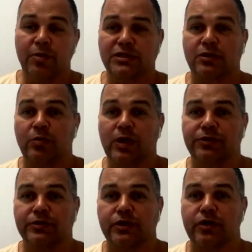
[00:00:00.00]
he wants a
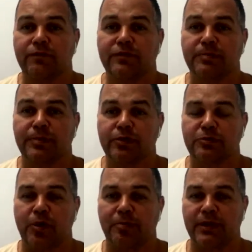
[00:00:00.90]
well deserved
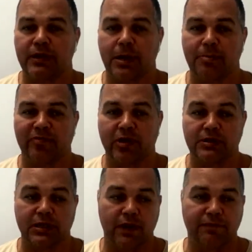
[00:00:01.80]
debut, probably a couple of
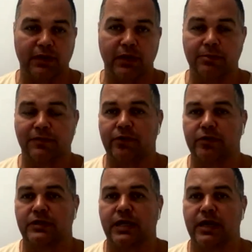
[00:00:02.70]
years after he was
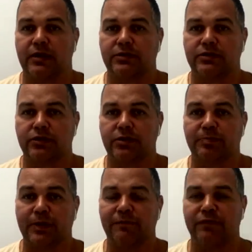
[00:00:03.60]
first touted
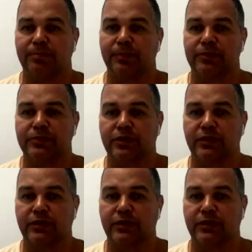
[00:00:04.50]
to play for the Blues.